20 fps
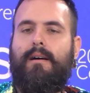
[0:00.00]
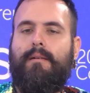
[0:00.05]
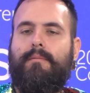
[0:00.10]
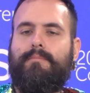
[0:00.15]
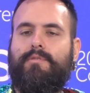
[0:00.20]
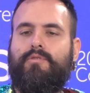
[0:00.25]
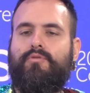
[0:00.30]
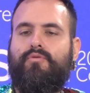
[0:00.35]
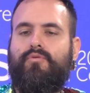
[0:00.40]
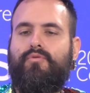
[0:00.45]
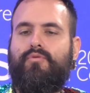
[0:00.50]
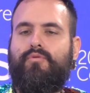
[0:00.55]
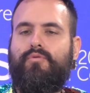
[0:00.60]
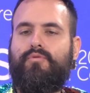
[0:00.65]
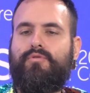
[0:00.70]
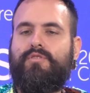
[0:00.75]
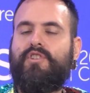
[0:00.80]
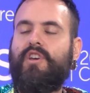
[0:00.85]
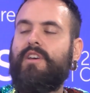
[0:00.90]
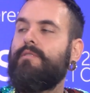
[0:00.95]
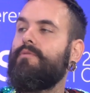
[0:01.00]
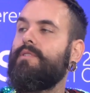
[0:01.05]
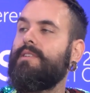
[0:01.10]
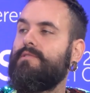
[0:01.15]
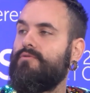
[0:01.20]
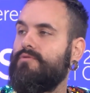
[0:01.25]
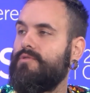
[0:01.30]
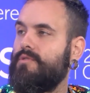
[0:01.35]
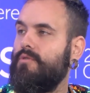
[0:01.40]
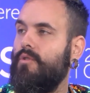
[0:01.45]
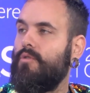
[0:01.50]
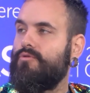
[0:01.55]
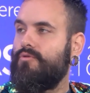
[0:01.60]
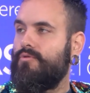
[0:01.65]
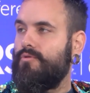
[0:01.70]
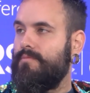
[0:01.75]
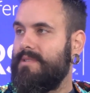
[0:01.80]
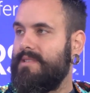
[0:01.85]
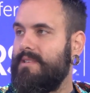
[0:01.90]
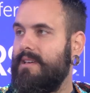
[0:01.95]
to generate those
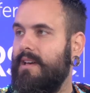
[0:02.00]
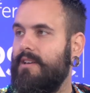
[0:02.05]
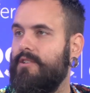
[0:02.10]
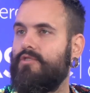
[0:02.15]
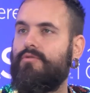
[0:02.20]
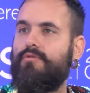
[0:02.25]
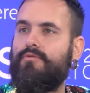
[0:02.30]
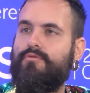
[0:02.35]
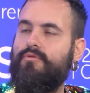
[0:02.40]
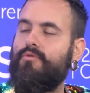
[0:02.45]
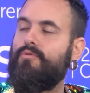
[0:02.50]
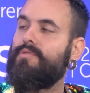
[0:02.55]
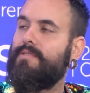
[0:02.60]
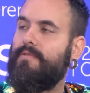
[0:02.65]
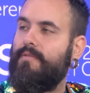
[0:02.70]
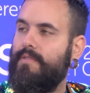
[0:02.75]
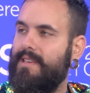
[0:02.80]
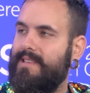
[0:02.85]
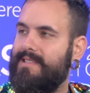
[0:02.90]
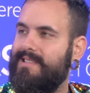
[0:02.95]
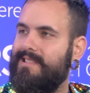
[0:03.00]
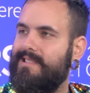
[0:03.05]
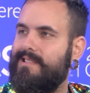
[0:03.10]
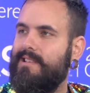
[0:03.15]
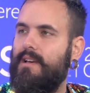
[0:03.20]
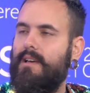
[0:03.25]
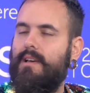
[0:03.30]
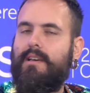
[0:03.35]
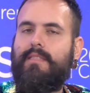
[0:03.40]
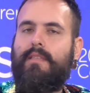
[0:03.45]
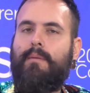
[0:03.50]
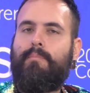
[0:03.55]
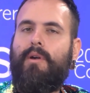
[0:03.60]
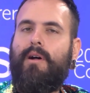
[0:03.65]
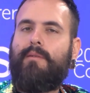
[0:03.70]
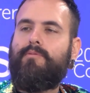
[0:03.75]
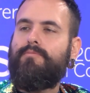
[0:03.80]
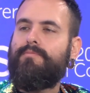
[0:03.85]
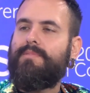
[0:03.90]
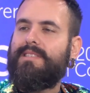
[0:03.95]
auto-remediation or those fixes. The
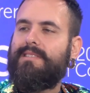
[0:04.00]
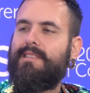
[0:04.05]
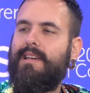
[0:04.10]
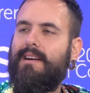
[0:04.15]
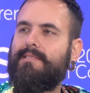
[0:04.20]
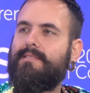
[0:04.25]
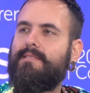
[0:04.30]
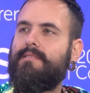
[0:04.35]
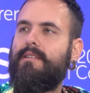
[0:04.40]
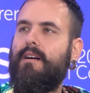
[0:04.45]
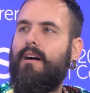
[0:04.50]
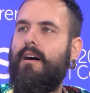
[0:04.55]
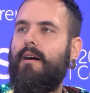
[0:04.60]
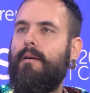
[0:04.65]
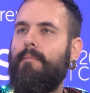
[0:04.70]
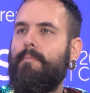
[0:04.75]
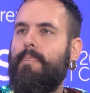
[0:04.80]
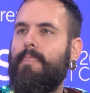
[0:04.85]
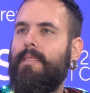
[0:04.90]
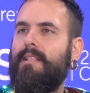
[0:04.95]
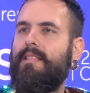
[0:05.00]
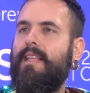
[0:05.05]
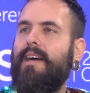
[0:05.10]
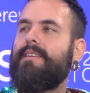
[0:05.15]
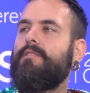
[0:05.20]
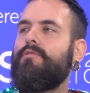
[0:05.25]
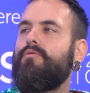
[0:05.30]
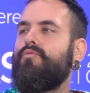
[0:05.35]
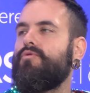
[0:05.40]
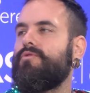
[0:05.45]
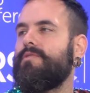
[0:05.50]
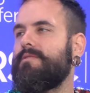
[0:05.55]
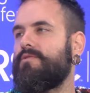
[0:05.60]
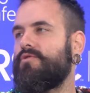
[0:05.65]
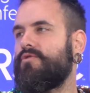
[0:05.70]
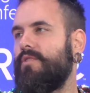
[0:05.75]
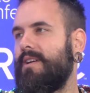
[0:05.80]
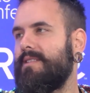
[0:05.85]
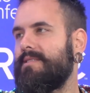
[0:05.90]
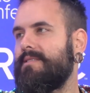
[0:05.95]
problem is that like you wouldn't
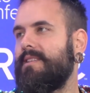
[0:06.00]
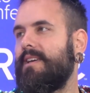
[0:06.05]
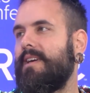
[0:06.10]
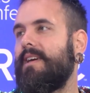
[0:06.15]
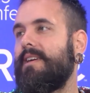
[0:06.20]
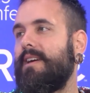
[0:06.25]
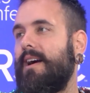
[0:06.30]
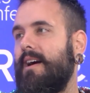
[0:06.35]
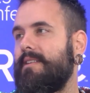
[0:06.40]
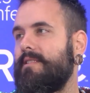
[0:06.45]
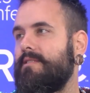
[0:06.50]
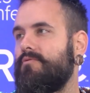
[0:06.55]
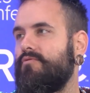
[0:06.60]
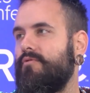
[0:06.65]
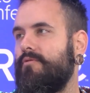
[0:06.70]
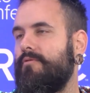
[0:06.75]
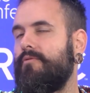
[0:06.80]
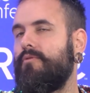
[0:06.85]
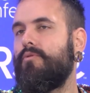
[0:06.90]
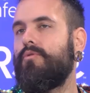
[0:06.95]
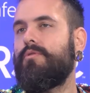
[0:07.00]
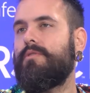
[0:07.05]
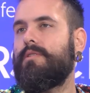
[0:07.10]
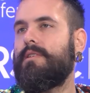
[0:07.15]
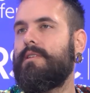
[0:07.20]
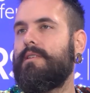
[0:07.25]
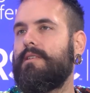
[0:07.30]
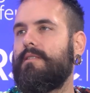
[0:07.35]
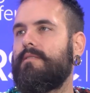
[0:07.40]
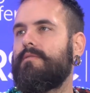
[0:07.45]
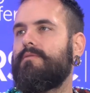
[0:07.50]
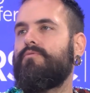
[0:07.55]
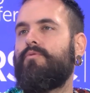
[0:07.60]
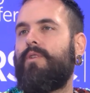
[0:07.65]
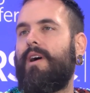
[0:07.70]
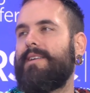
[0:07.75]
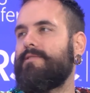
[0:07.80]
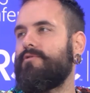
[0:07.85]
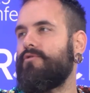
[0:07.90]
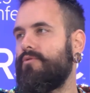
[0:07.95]
trust AI to fully
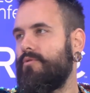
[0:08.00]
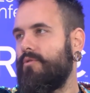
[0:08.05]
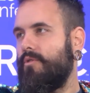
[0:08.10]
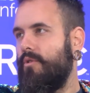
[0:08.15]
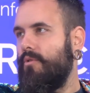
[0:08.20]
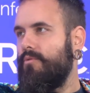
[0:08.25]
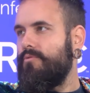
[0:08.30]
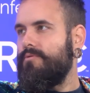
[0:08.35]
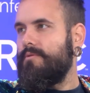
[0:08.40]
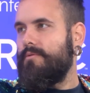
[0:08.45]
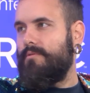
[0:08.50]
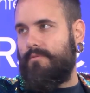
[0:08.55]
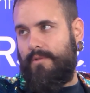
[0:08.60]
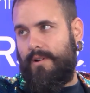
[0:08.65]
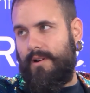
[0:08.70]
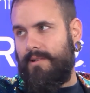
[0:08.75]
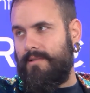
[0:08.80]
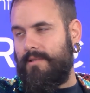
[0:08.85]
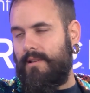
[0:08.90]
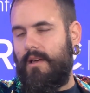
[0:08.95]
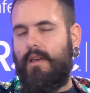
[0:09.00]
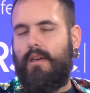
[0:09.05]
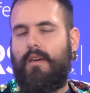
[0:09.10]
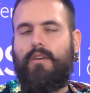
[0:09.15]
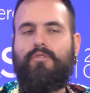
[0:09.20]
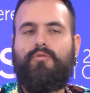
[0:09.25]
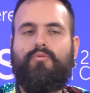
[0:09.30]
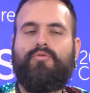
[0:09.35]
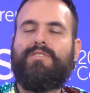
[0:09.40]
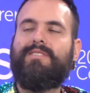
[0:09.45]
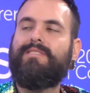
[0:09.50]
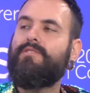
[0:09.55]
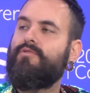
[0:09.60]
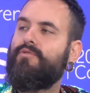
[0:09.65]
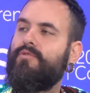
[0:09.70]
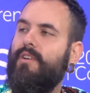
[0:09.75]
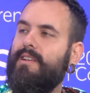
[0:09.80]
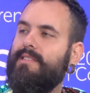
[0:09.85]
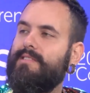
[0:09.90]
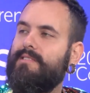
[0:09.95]
write your code, right? You wouldn't
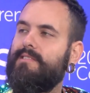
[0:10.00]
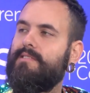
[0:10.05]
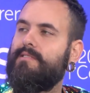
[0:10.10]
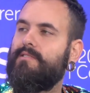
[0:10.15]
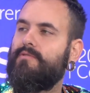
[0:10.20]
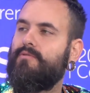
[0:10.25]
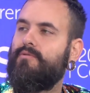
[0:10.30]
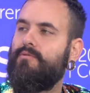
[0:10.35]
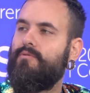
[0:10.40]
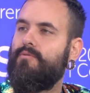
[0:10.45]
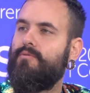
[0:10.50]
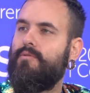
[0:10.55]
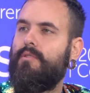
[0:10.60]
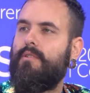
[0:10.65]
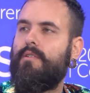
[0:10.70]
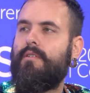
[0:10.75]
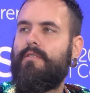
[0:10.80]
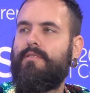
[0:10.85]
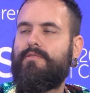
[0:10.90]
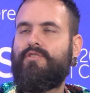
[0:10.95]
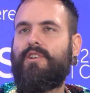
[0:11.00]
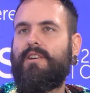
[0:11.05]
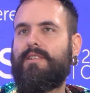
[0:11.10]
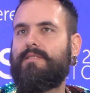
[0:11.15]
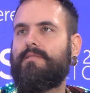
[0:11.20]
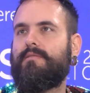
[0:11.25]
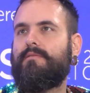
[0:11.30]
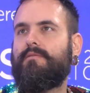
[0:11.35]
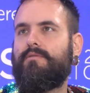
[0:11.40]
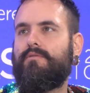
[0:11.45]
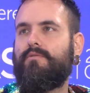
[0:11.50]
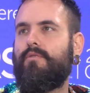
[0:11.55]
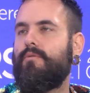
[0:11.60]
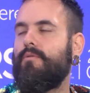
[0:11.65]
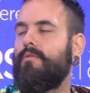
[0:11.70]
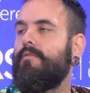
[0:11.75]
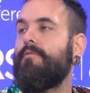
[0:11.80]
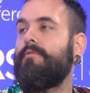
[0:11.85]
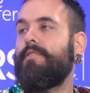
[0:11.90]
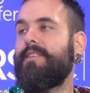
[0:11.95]
trust it to just
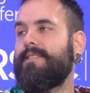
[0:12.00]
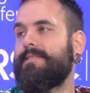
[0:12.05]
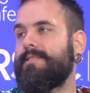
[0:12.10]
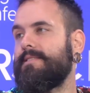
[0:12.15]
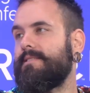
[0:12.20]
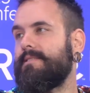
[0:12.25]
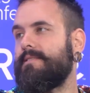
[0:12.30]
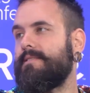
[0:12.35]
fix it